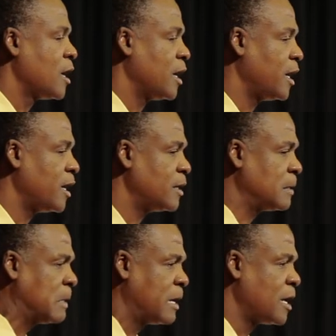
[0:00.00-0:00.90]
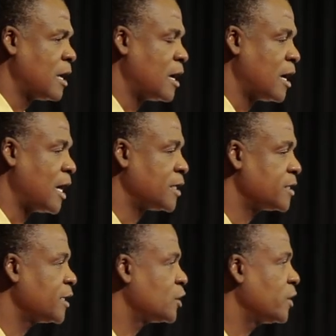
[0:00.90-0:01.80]
And I
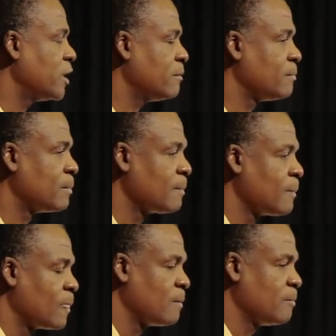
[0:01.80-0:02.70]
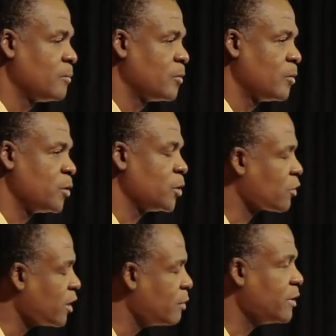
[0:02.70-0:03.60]
said to him,
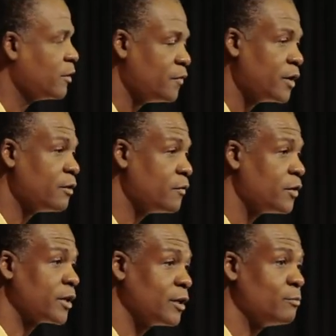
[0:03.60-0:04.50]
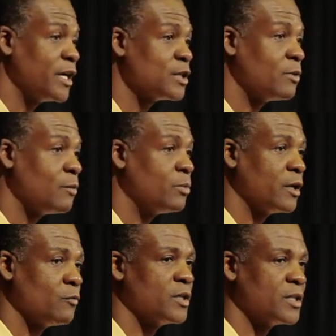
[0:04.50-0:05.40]
You're going to be a very, very good baseball
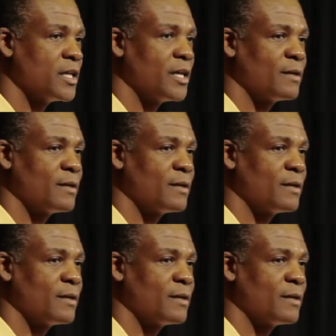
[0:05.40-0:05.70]
player one day.